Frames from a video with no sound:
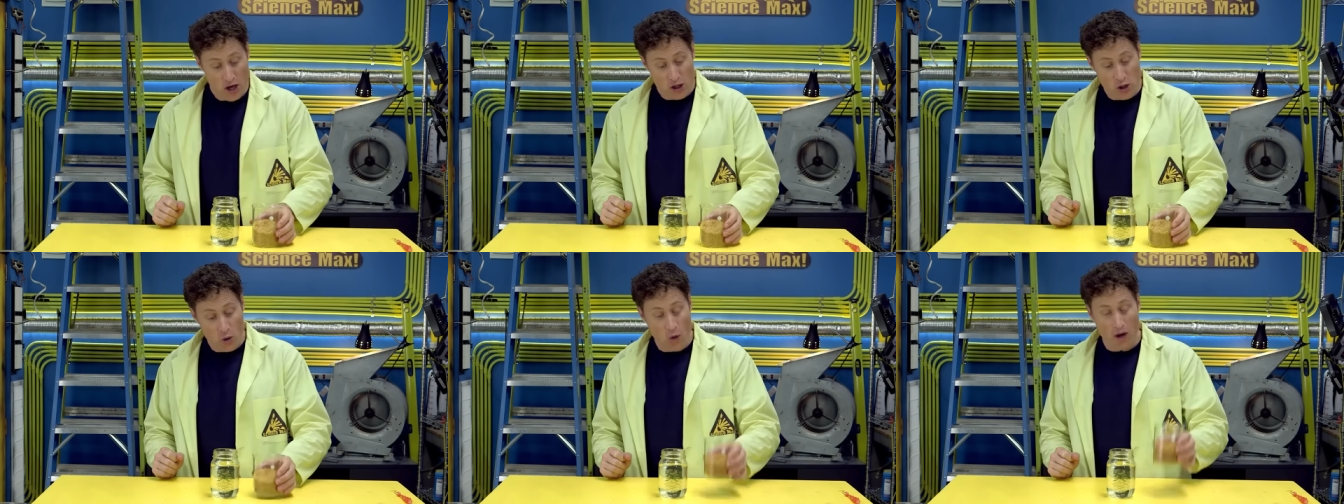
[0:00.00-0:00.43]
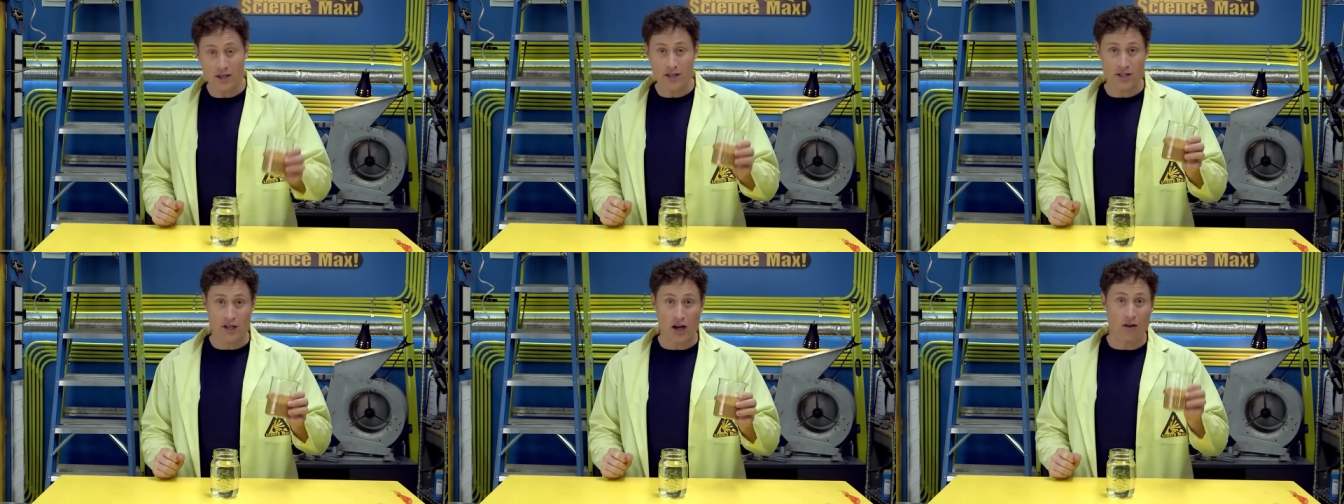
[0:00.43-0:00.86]
You want to
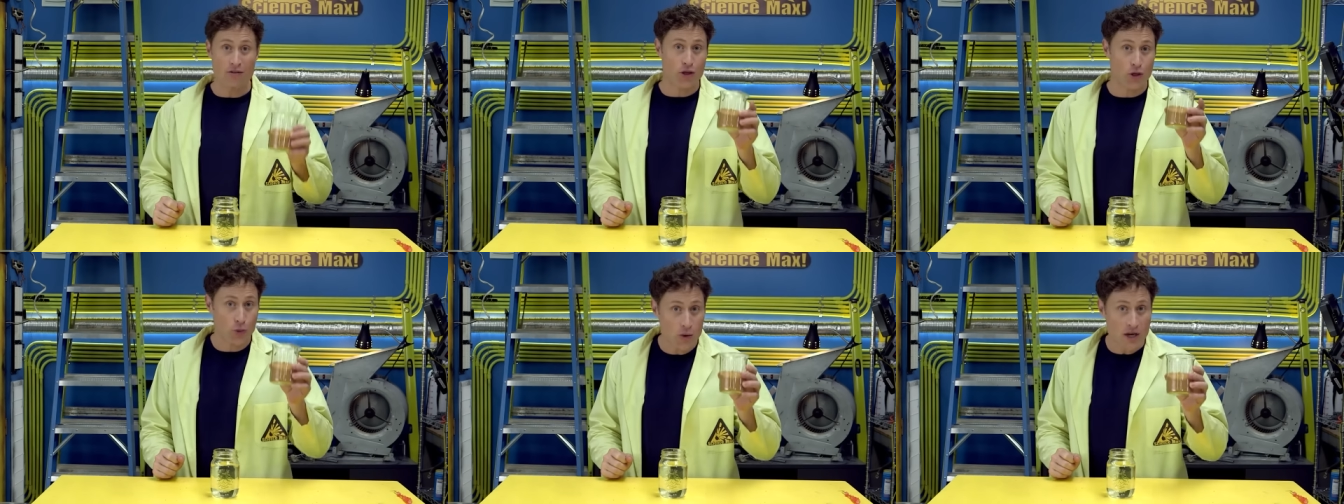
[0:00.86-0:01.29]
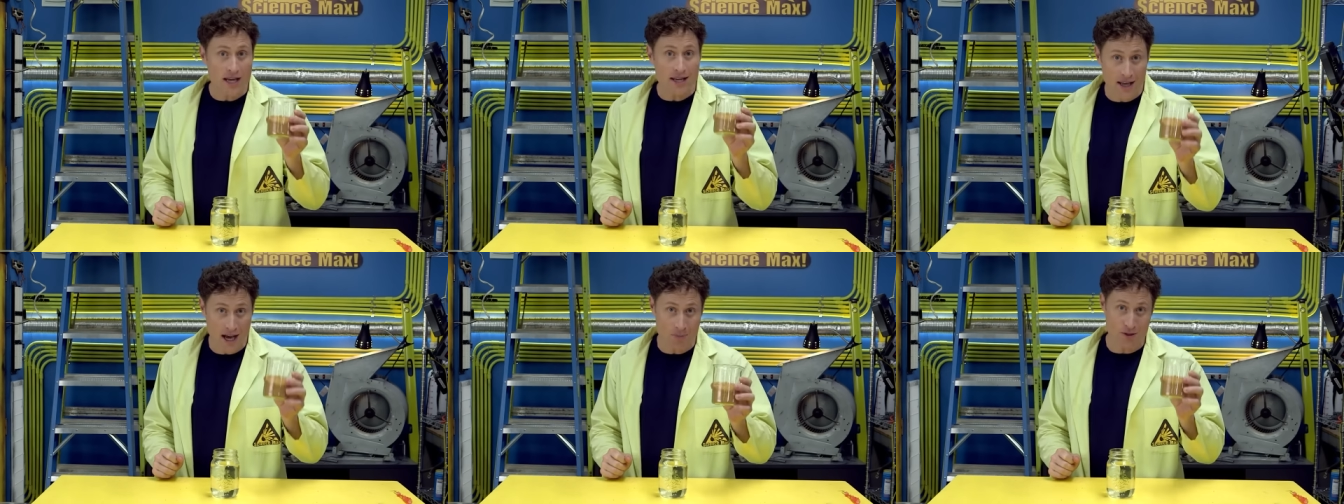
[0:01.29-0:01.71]
dissolve 3
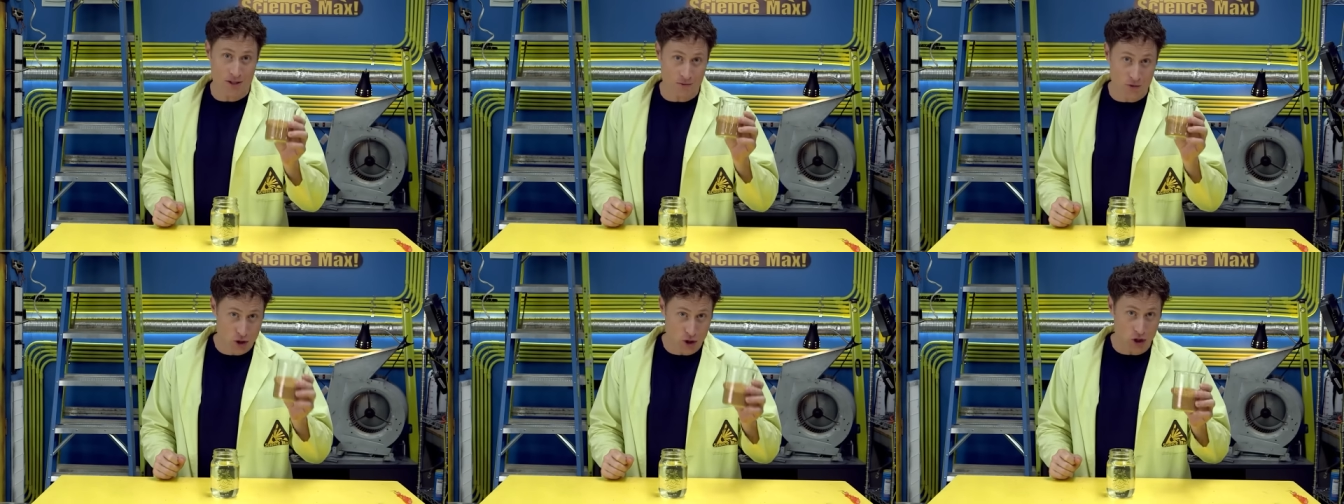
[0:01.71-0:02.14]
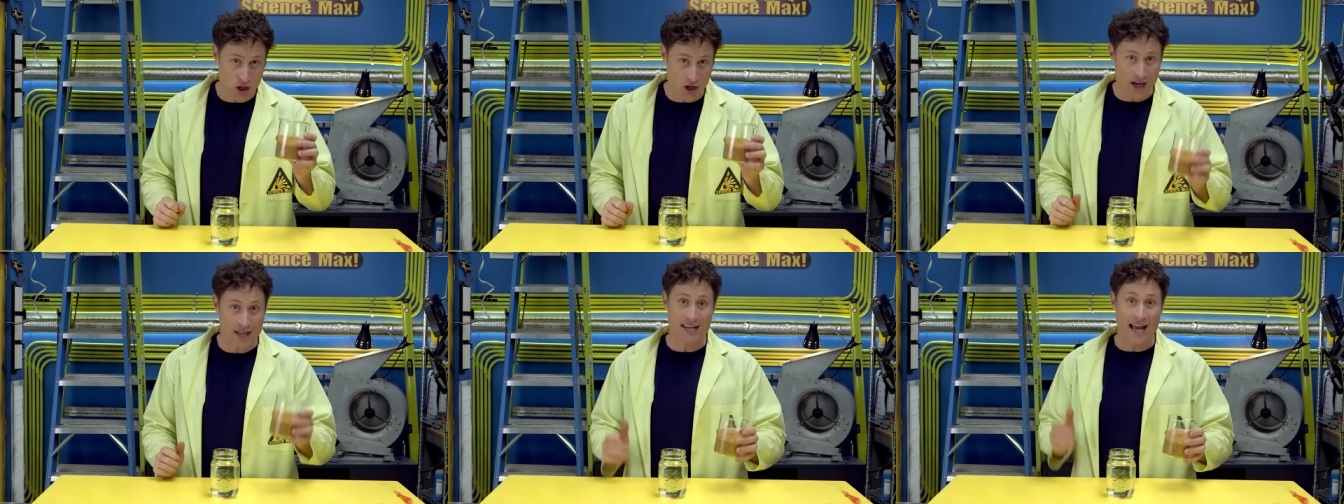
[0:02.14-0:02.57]
cups of
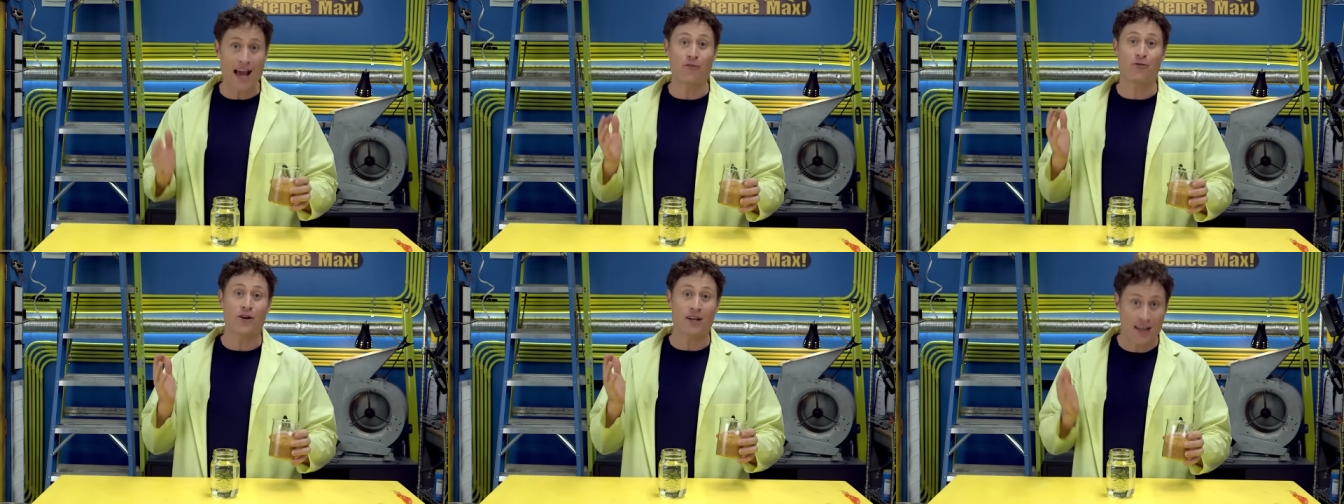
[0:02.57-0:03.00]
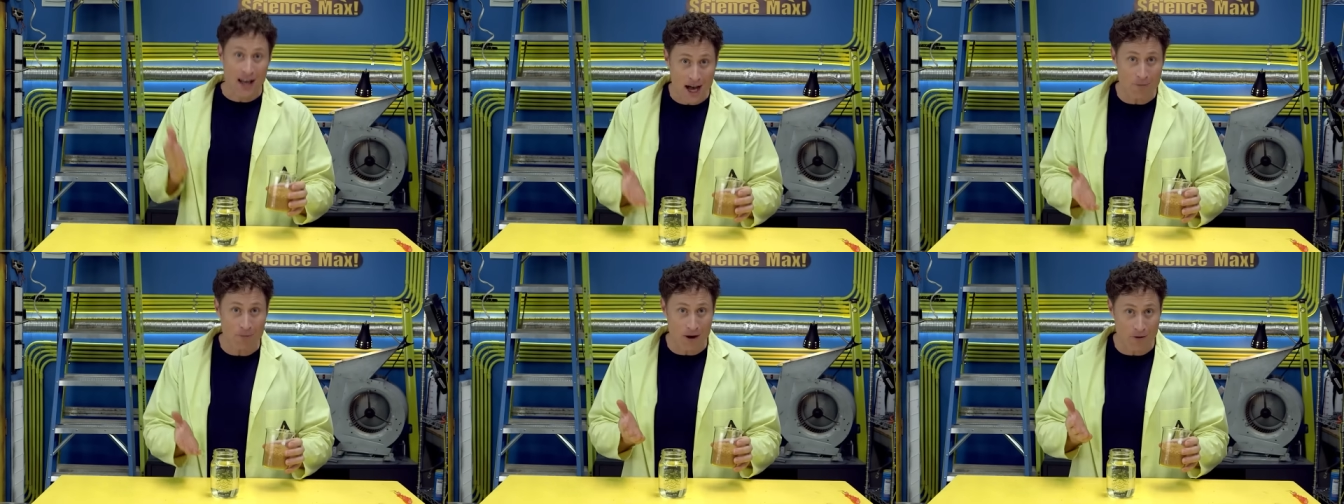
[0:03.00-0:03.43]
sugar into every
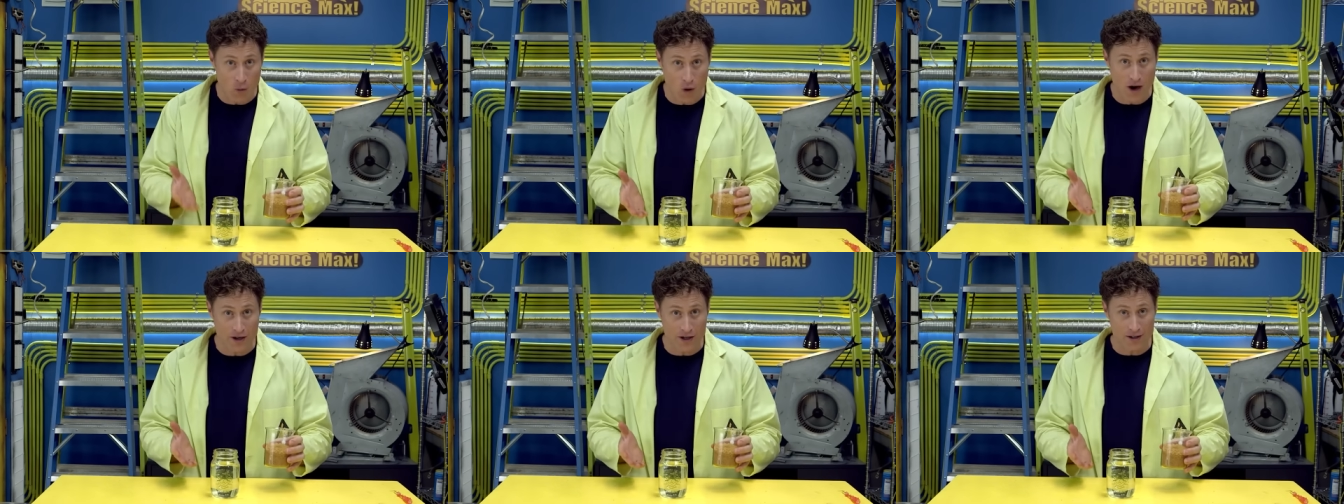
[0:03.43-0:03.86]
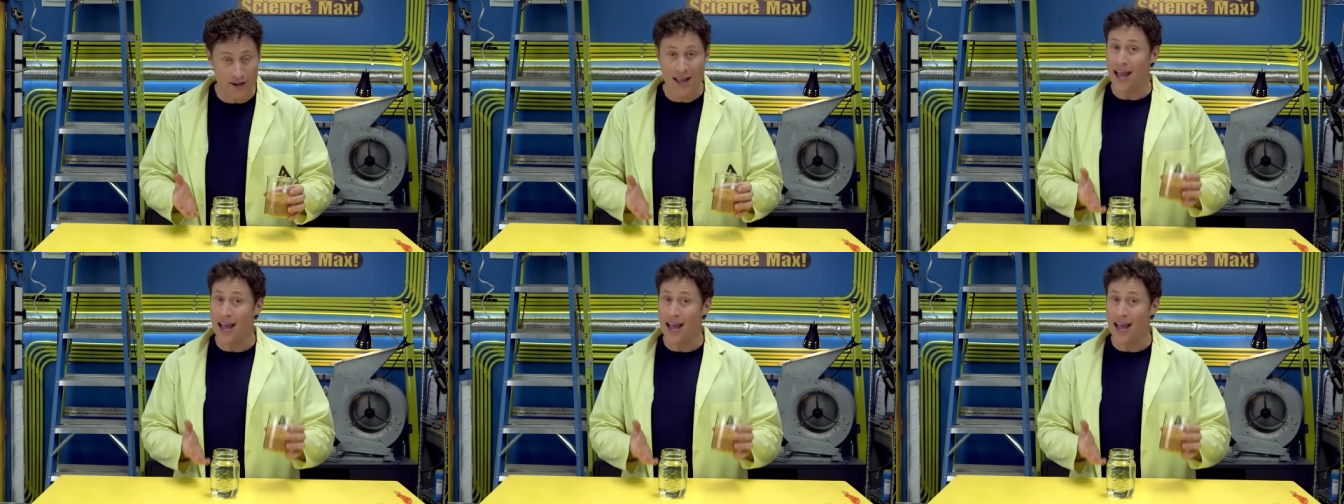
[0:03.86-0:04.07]
cup of water.